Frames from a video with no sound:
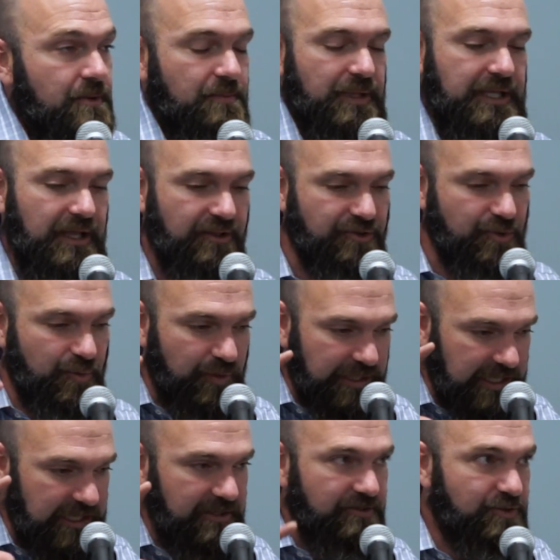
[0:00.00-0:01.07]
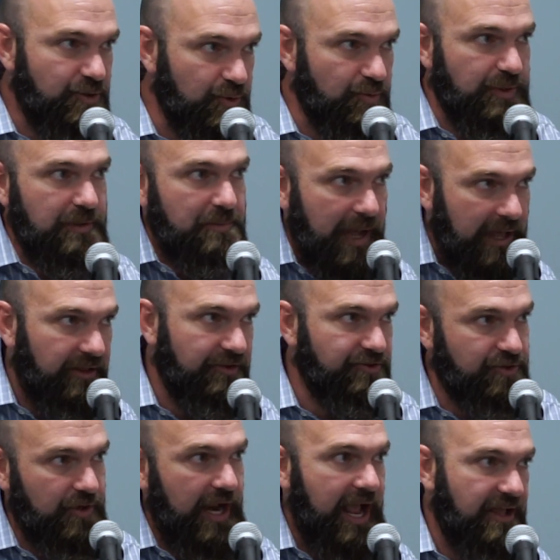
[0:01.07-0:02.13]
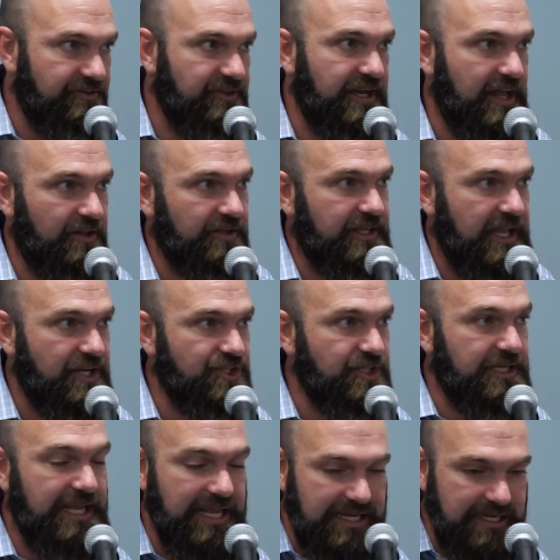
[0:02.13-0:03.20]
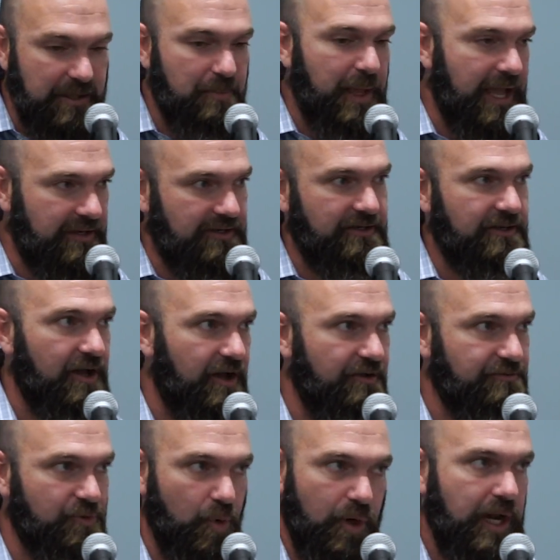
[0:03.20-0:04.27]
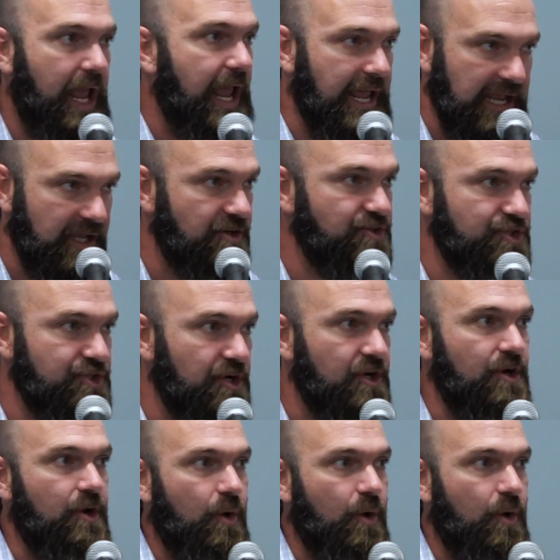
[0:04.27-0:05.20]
because you need to rebalance your asset allocation independent of your age